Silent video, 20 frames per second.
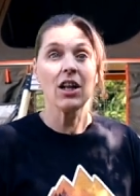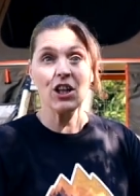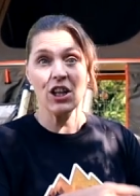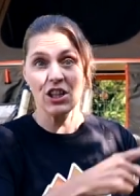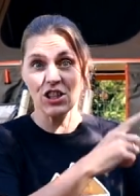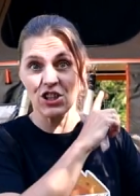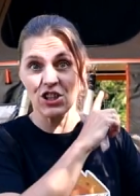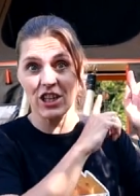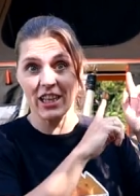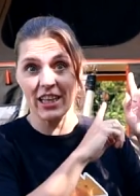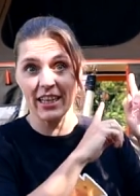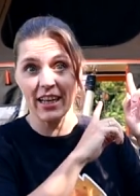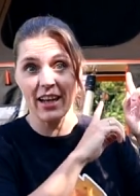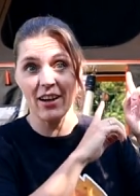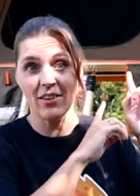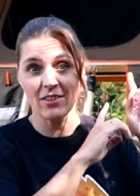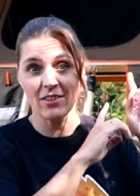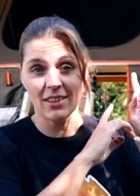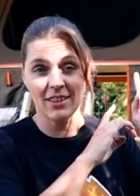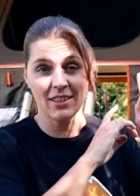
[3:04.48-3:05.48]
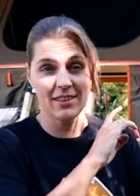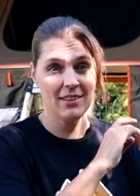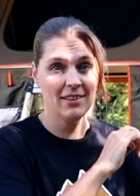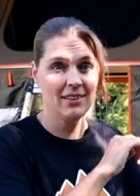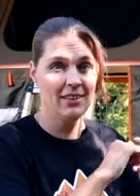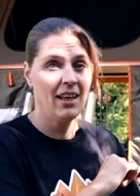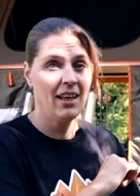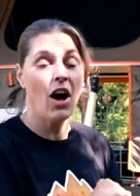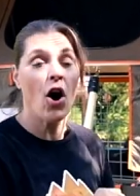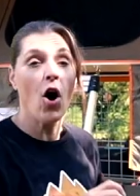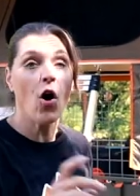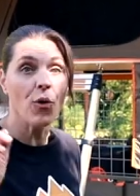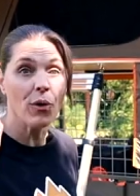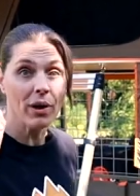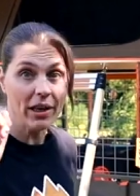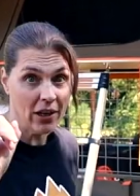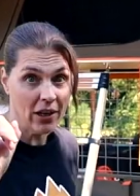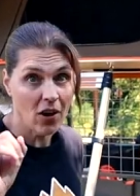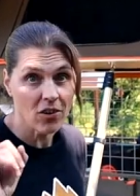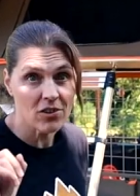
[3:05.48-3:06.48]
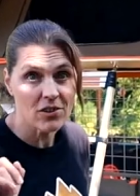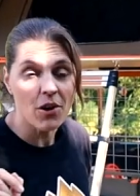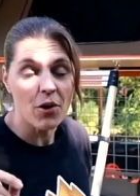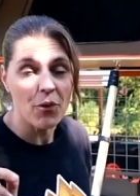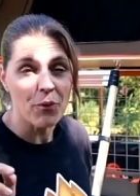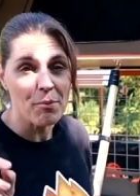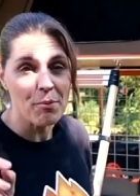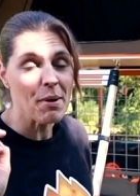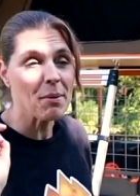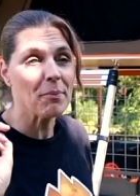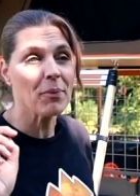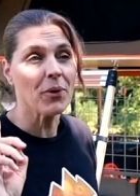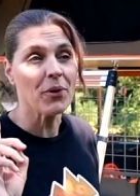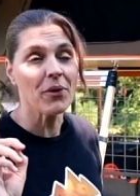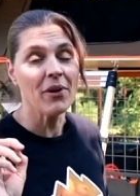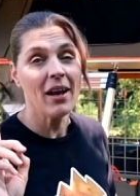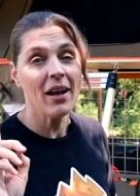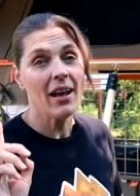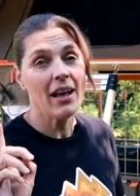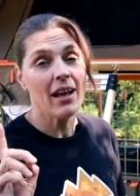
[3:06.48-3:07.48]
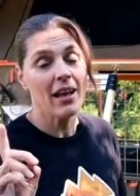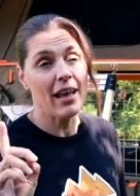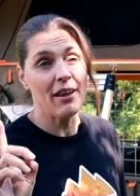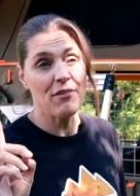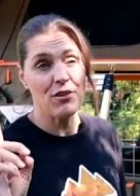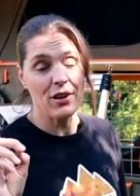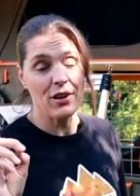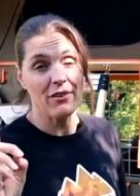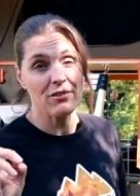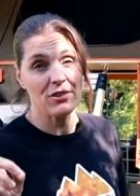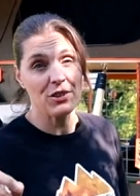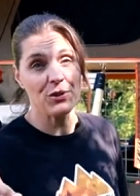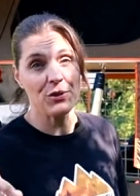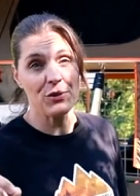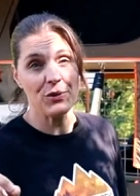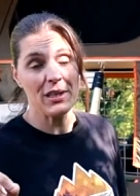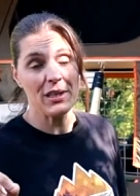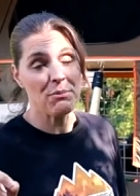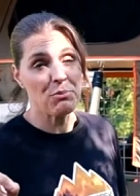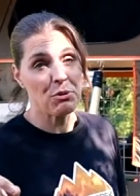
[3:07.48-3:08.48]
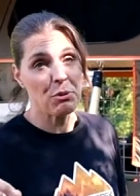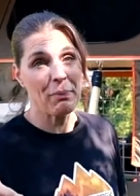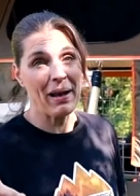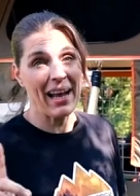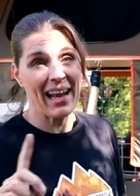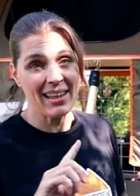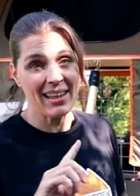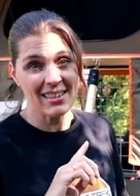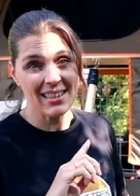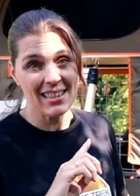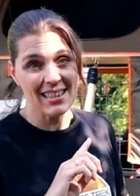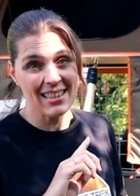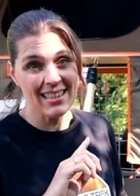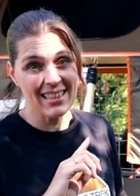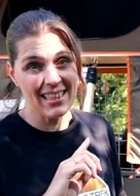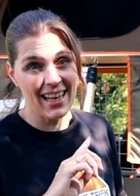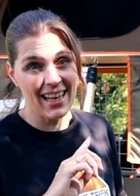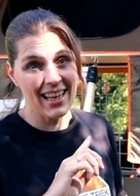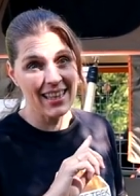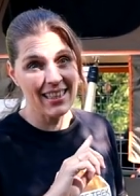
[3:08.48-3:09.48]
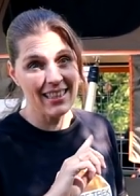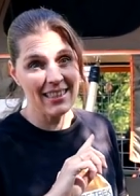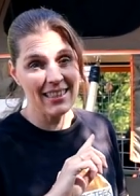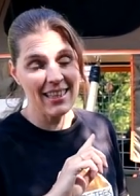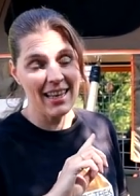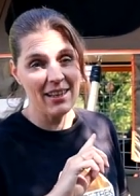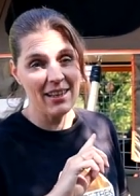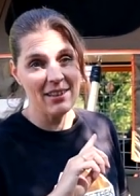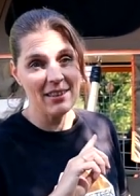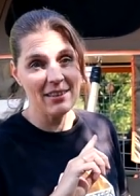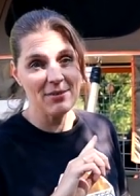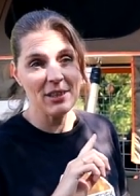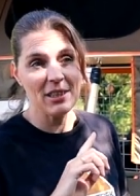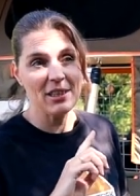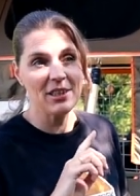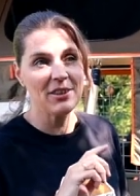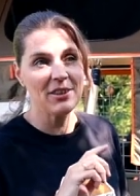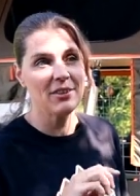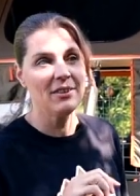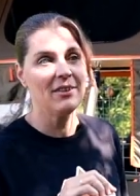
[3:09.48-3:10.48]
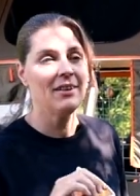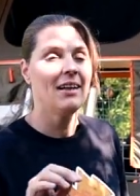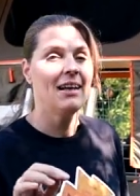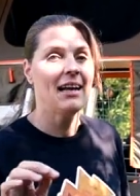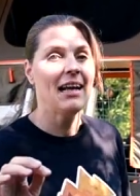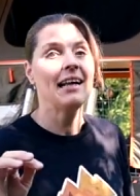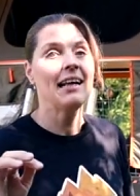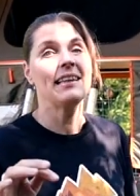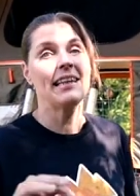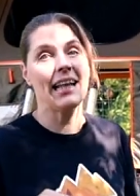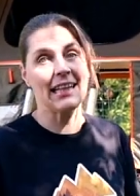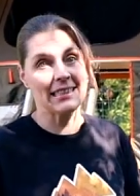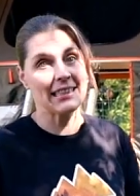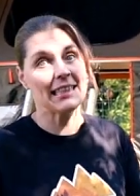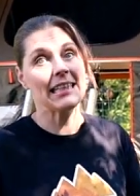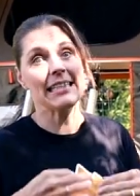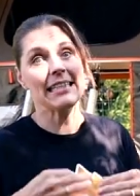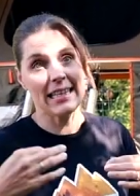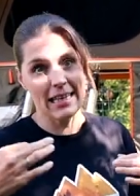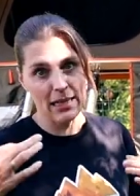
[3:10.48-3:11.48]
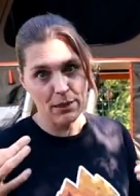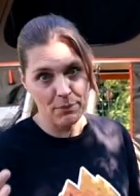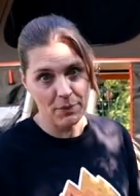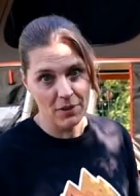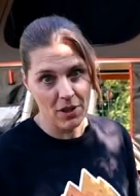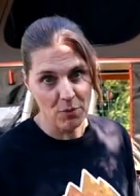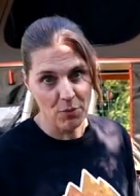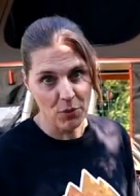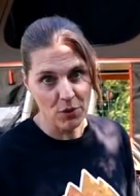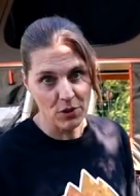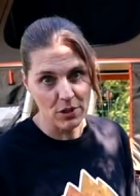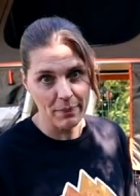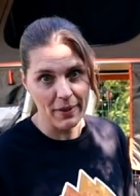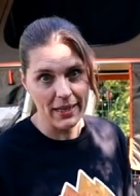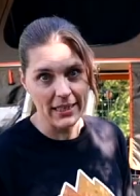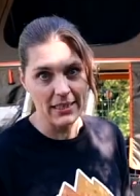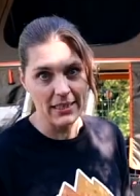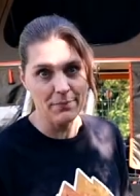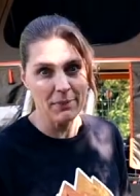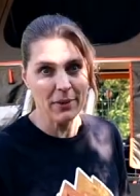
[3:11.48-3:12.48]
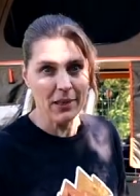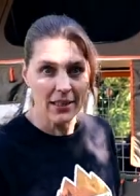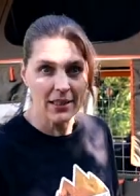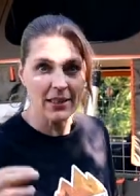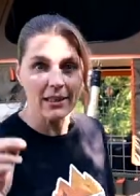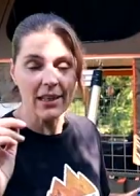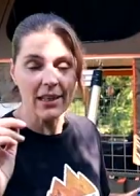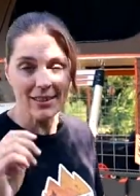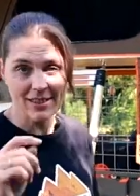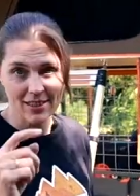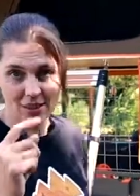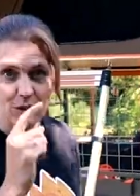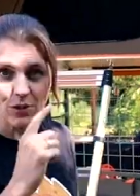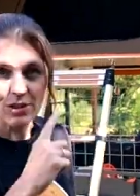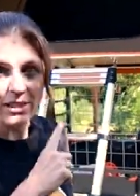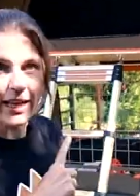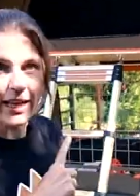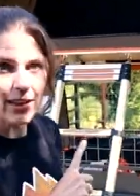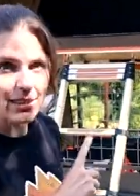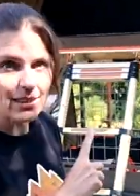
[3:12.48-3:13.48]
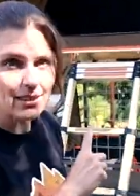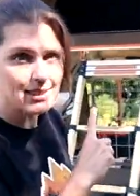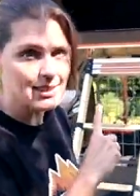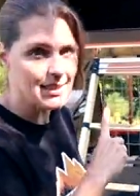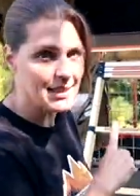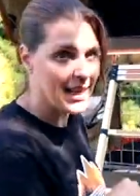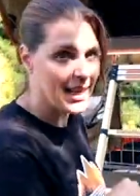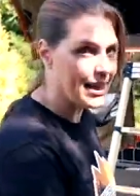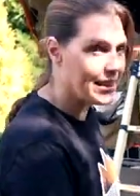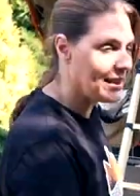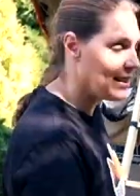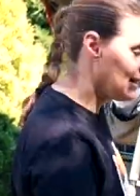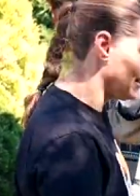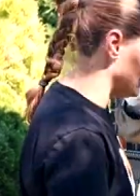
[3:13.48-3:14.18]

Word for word: Let's check it out. Oh, and also remember, if you have to keep your bags inside the tent with you, that's gonna take up a lot more space, but let's go see it inside.